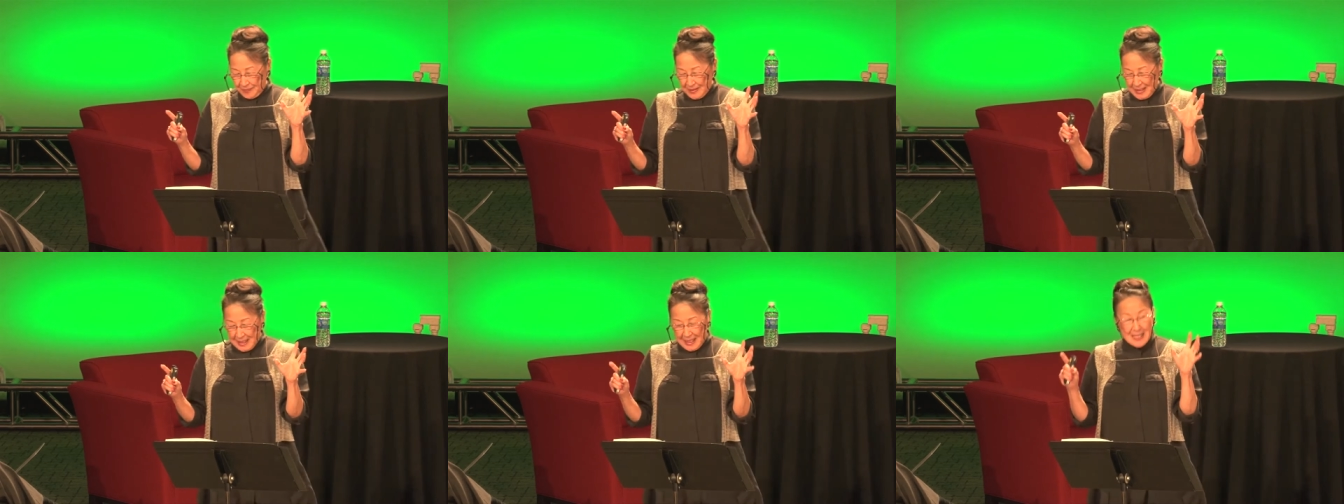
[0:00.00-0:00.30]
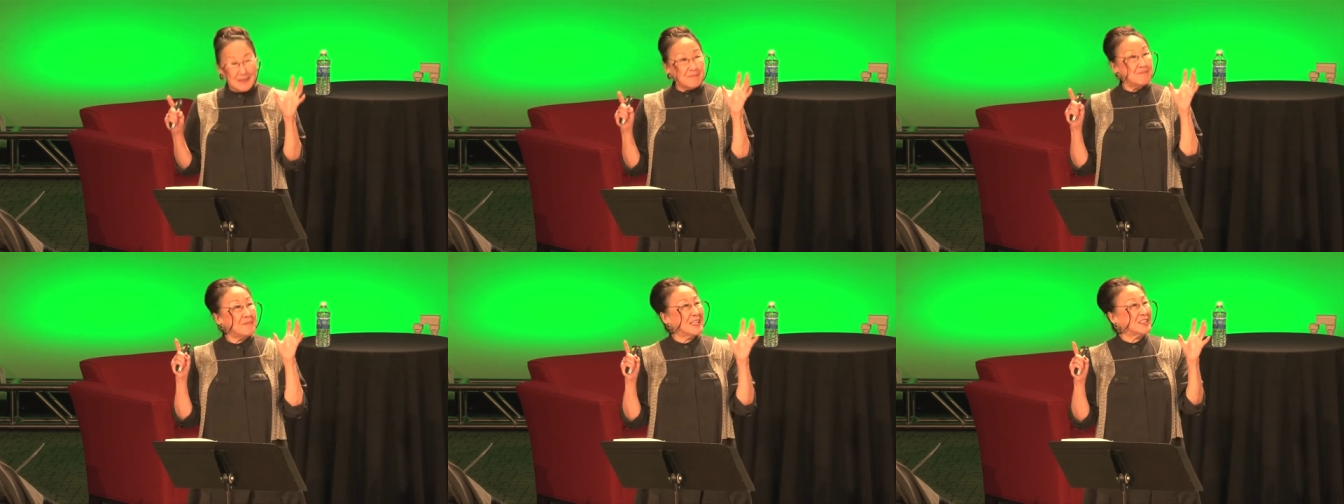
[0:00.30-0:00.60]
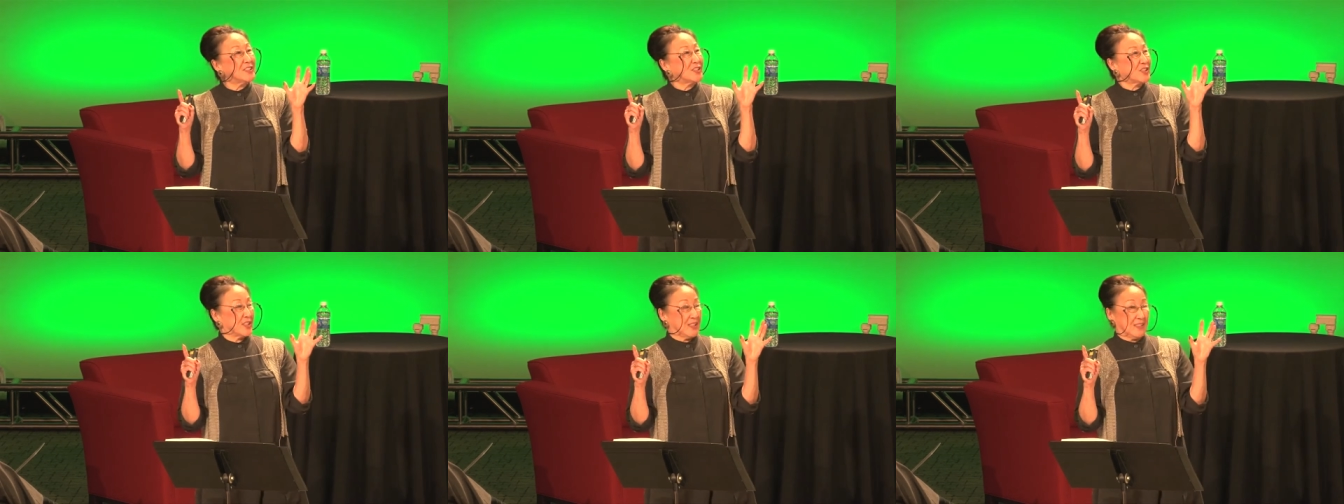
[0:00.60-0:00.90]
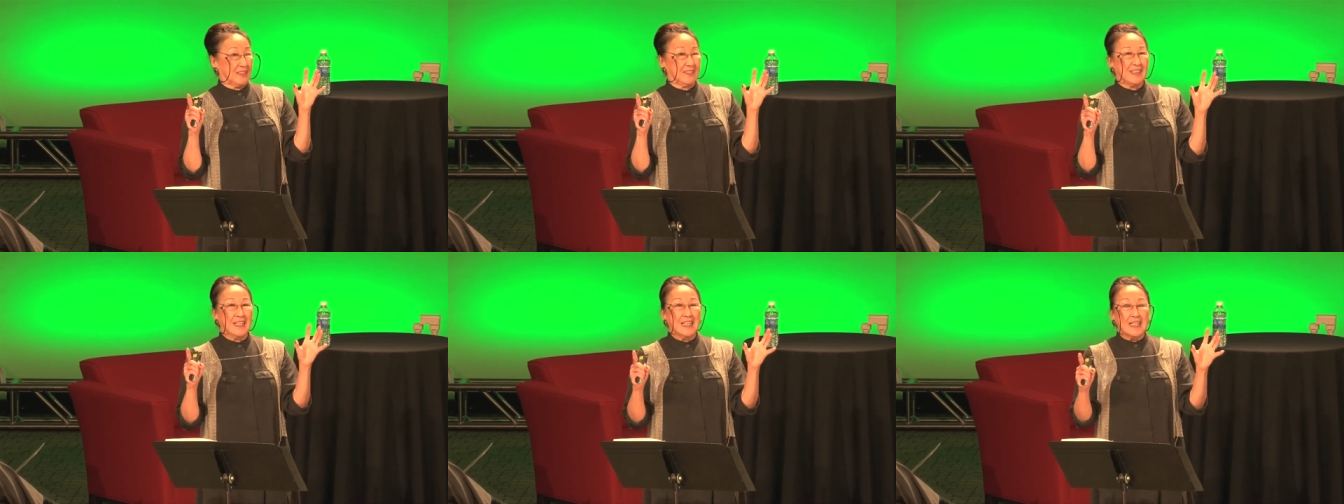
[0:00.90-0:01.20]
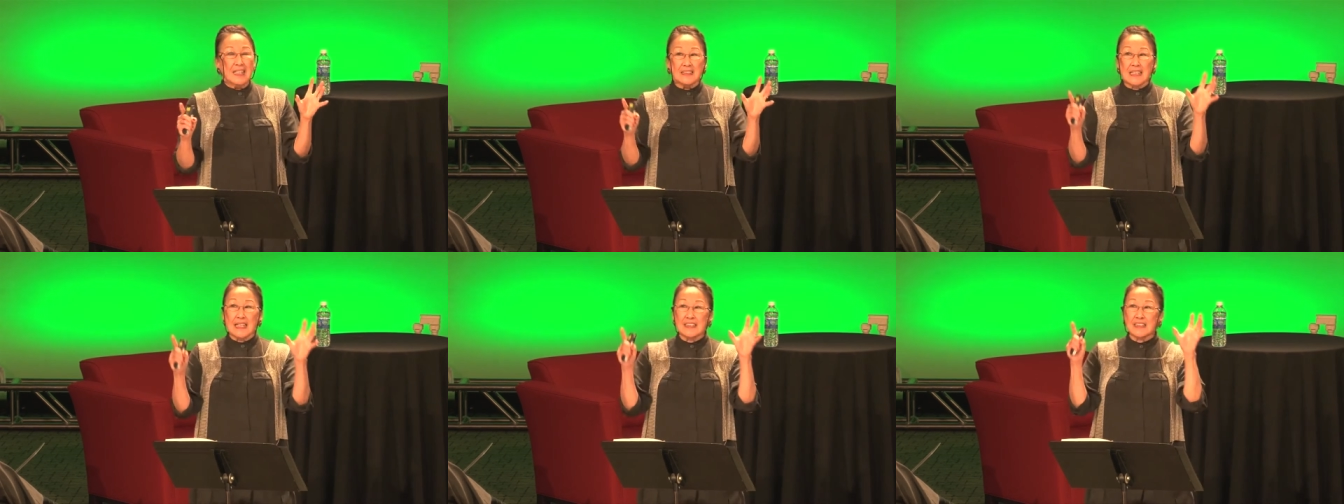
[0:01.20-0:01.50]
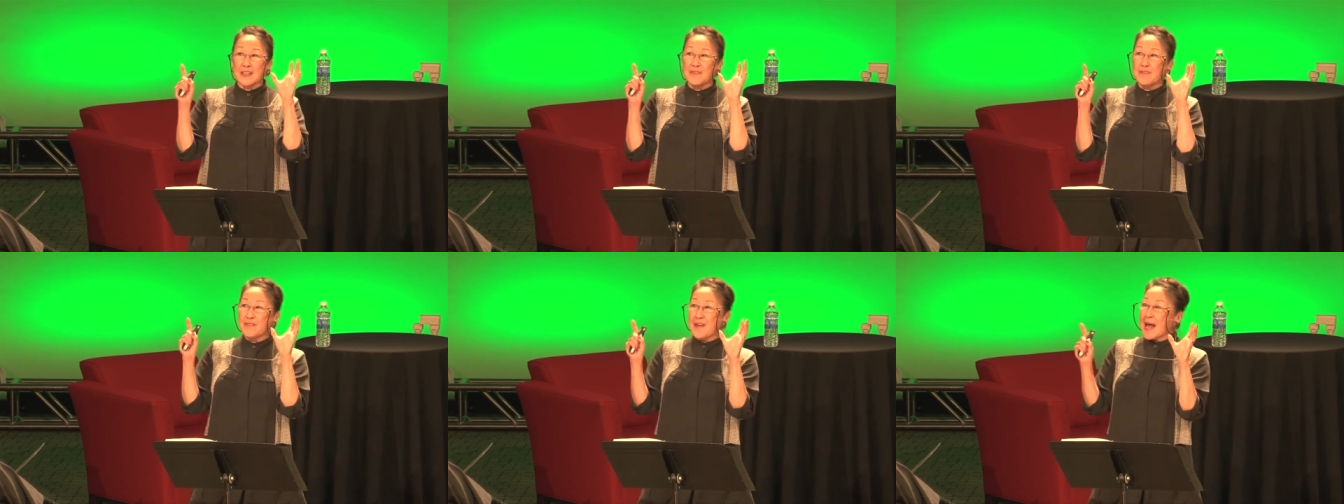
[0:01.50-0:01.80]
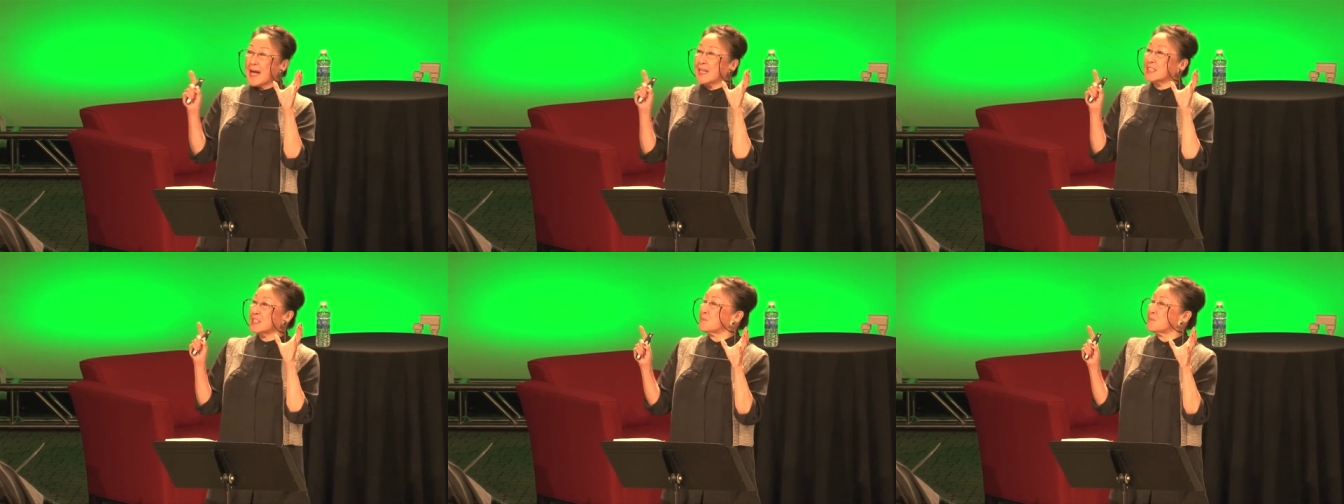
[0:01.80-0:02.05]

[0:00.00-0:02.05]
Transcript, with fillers: and mention that the facts